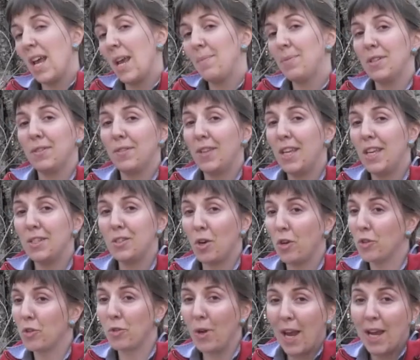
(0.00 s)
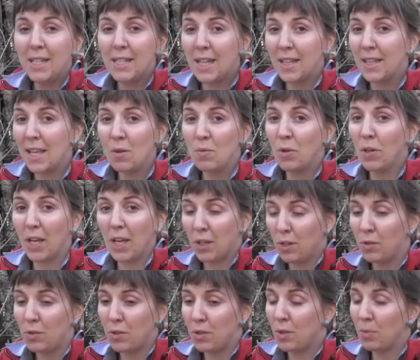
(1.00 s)
types of keys are great, and they will get
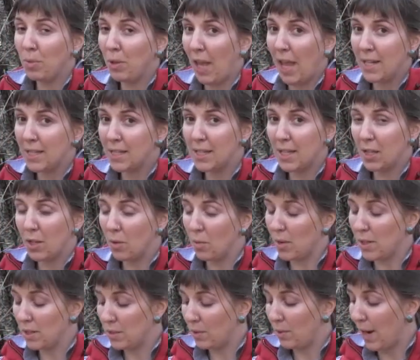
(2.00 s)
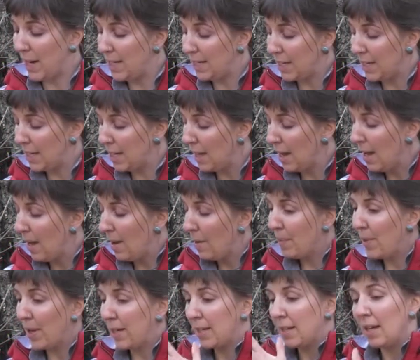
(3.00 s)
you to the plants that you want to ID,
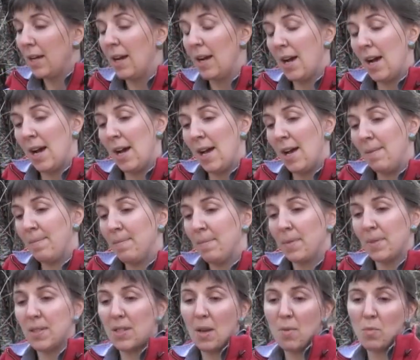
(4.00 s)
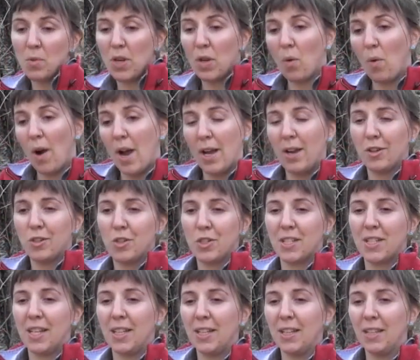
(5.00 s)
but some require
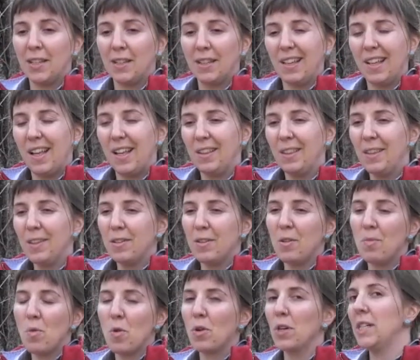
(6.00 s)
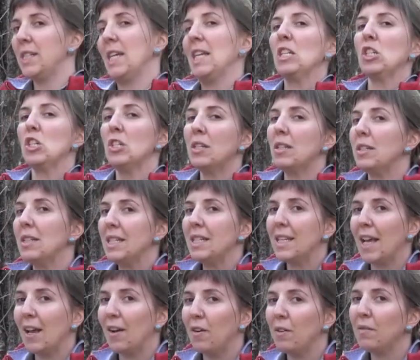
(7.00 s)
just a little more attention to
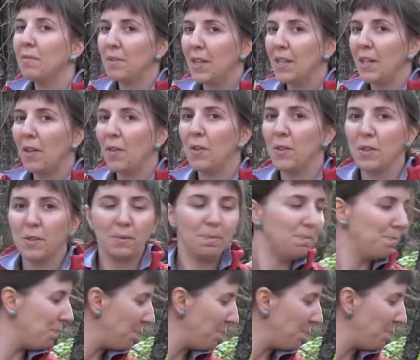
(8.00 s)
detail than others.